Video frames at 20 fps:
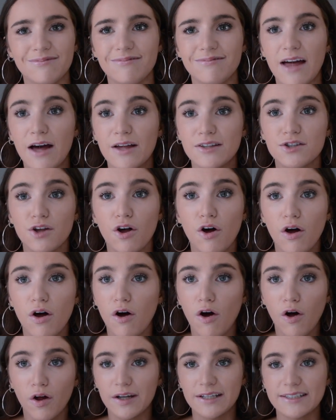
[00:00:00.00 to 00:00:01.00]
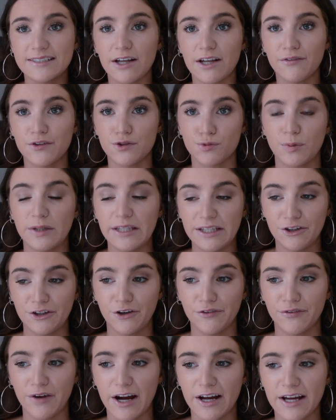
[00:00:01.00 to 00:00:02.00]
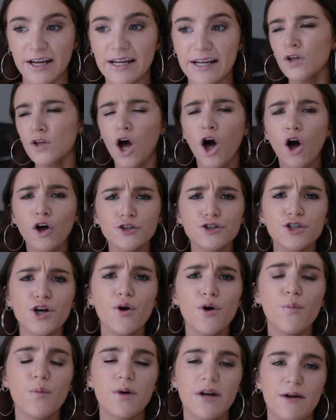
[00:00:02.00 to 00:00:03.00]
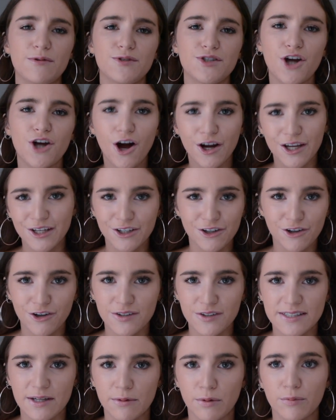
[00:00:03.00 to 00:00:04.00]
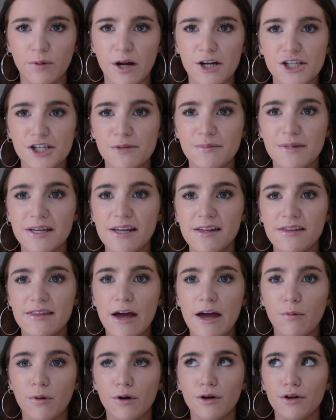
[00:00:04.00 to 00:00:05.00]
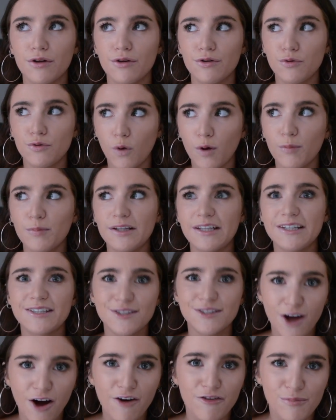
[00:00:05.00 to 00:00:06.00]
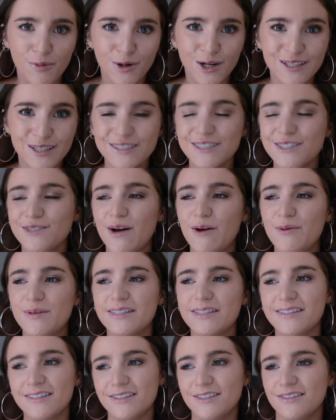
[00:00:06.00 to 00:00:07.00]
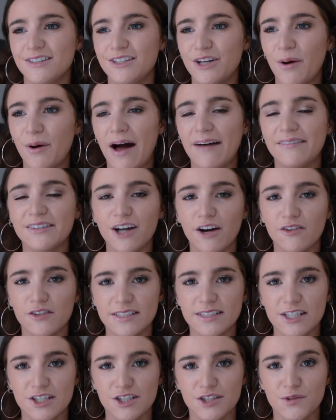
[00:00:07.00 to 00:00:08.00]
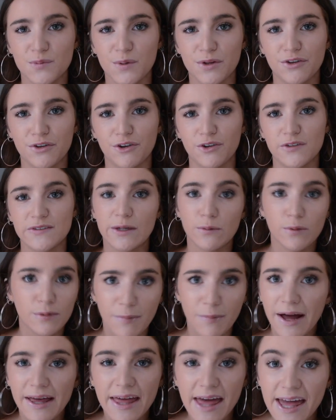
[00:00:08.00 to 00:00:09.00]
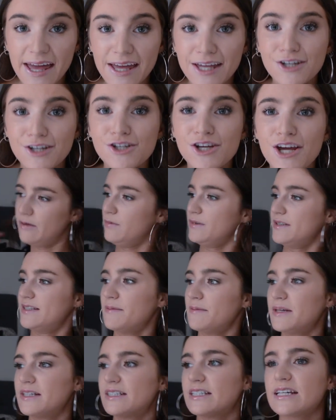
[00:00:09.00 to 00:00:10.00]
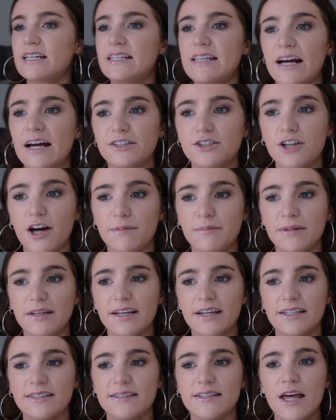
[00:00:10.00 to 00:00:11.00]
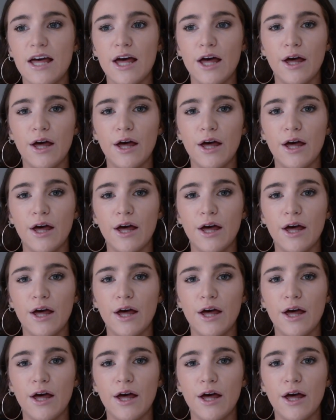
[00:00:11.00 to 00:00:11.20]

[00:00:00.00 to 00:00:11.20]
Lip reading: that's all in itself is really nerve-wracking. Also, when I was talking to girls that were rushing me, they were normally sophomores, so I was, you know, having conversations with girls that were my age. It was something to connect on because